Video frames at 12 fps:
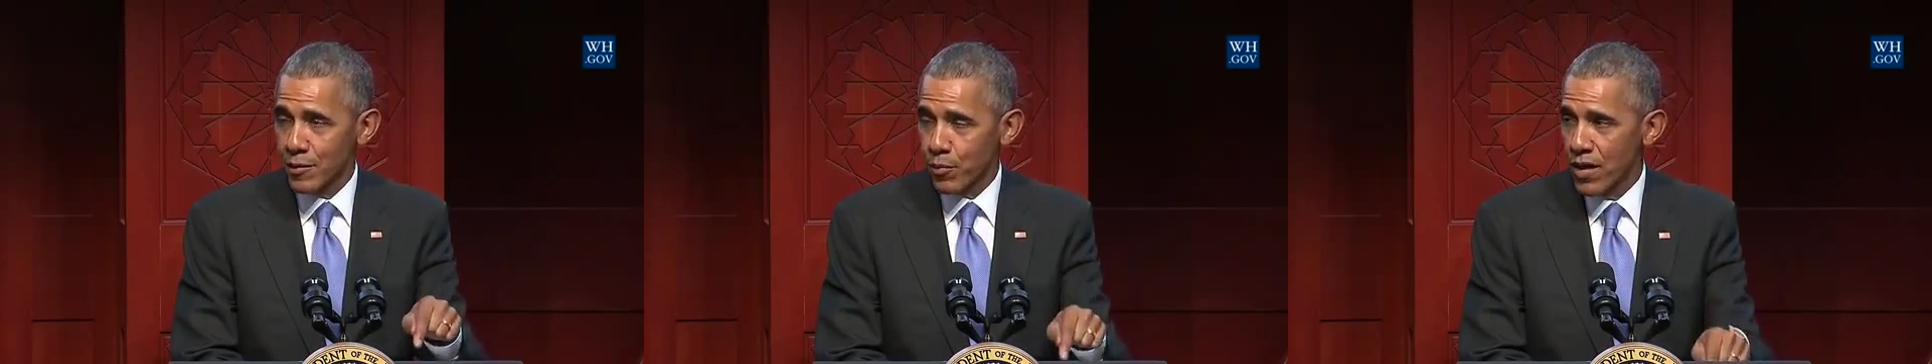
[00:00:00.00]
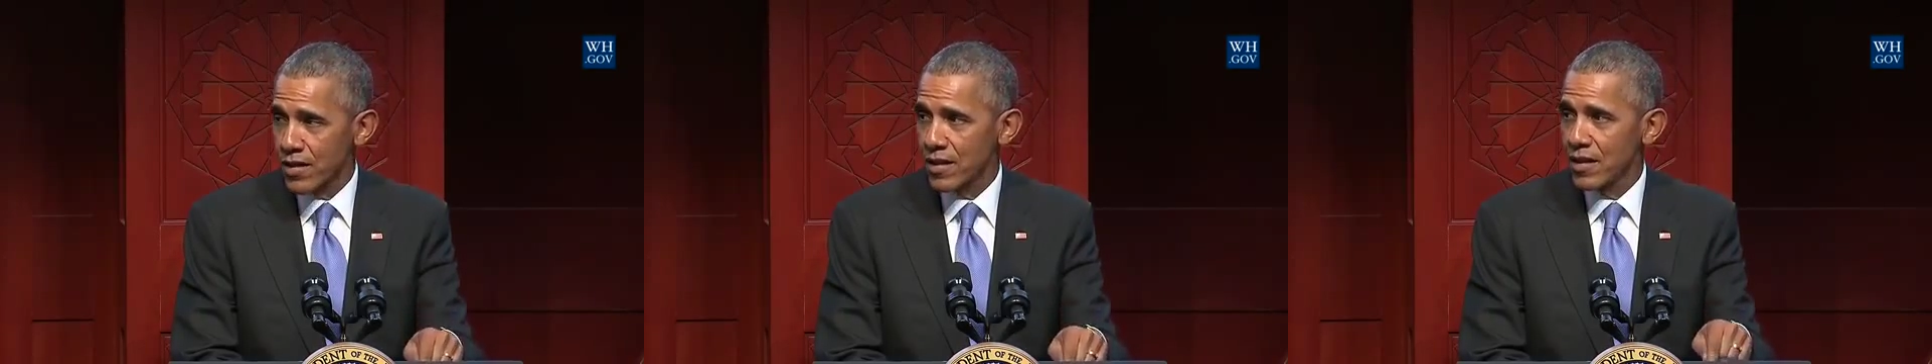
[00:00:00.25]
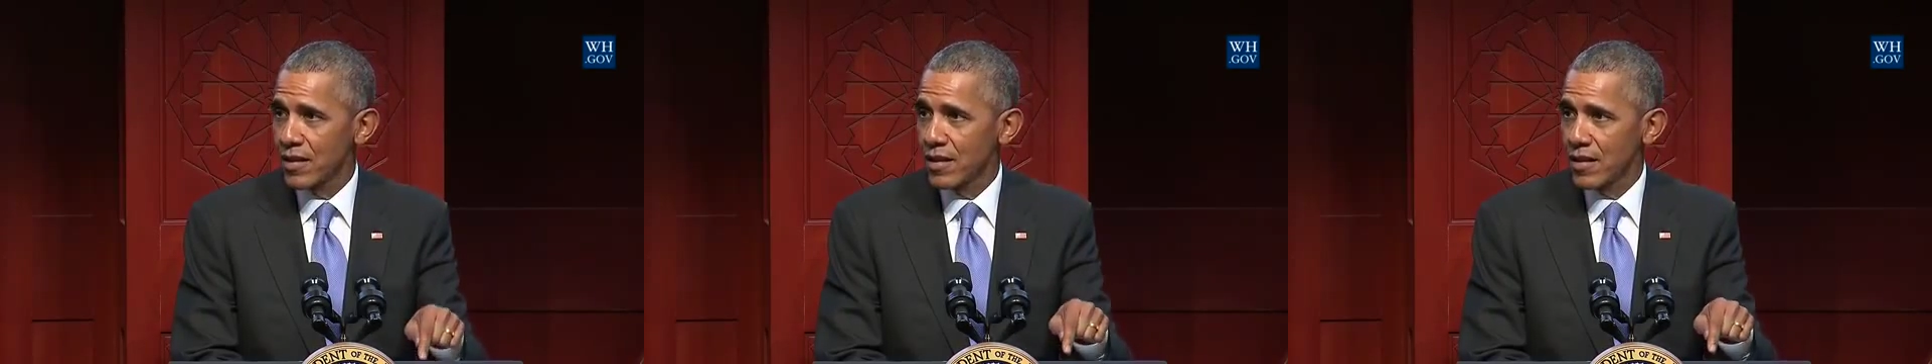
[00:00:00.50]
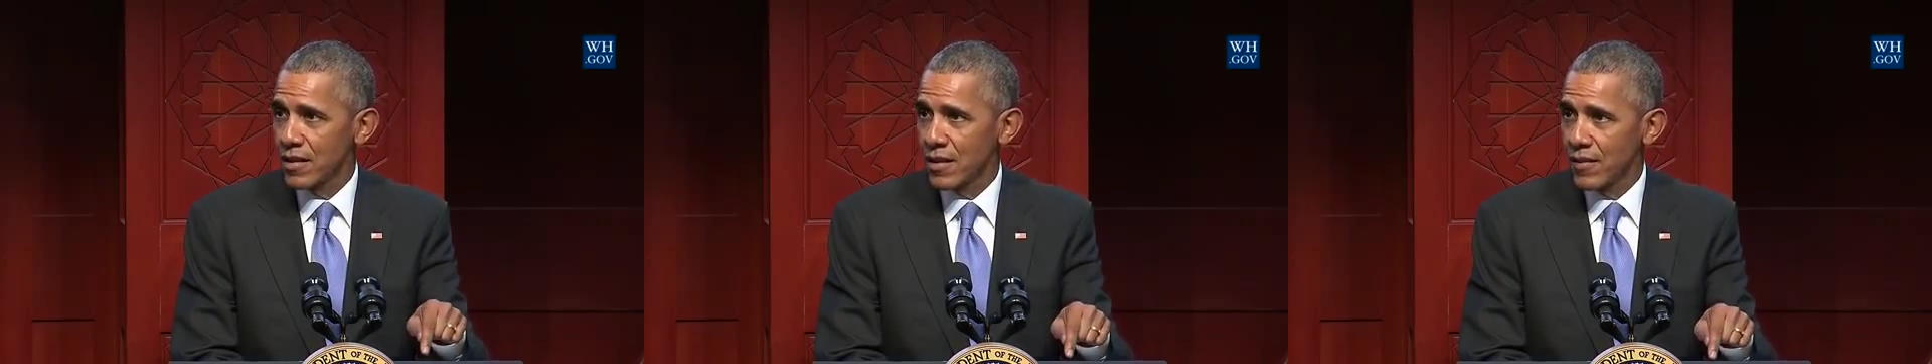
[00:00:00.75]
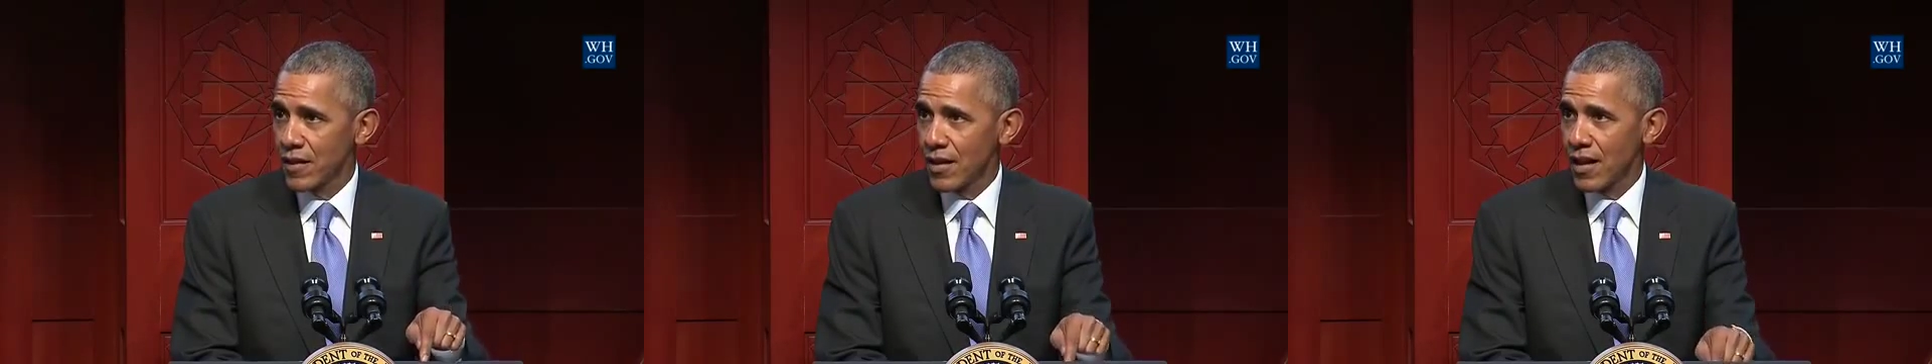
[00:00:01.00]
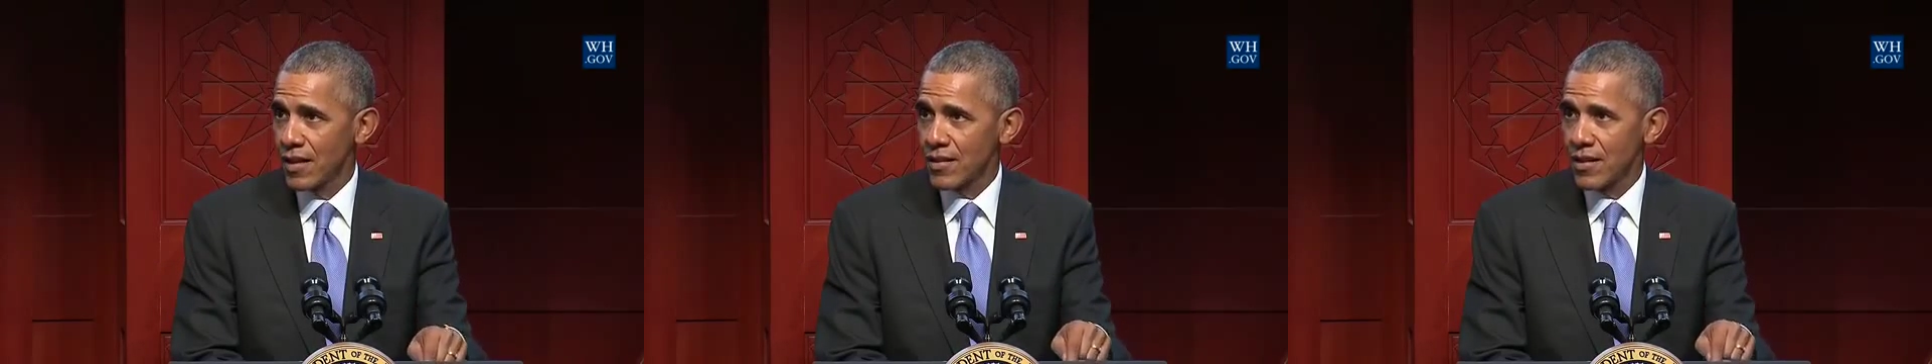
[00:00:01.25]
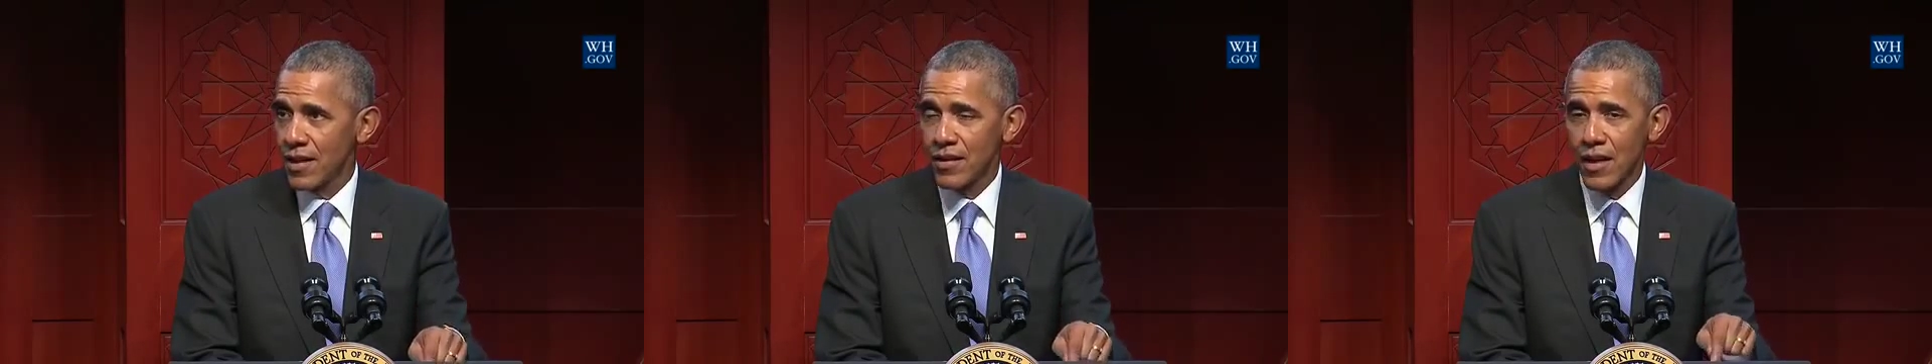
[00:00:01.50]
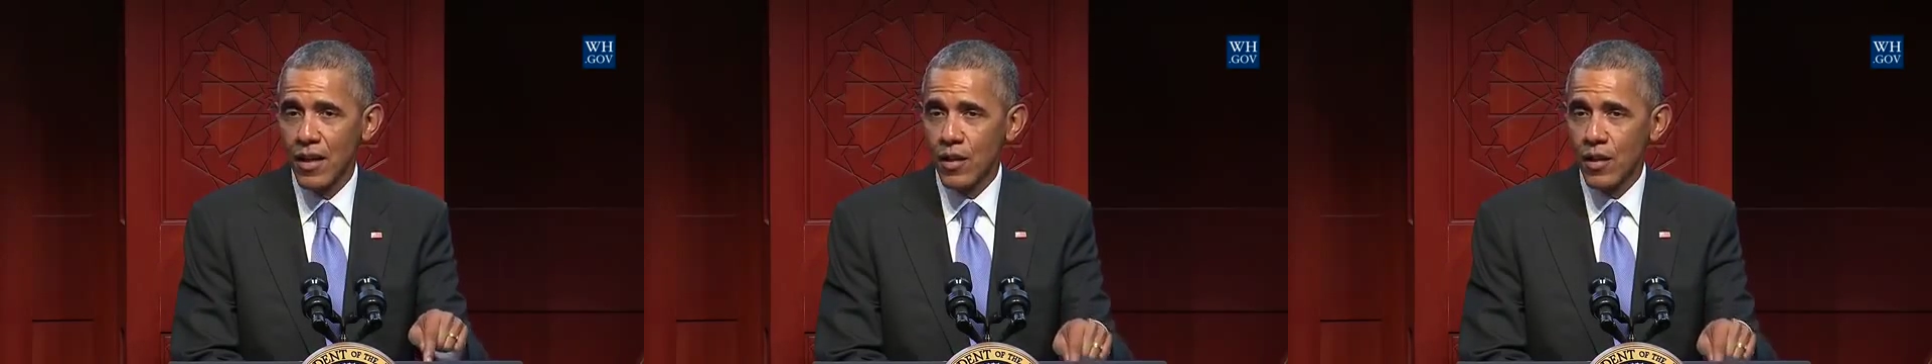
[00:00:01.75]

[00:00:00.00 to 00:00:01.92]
As President of the United States,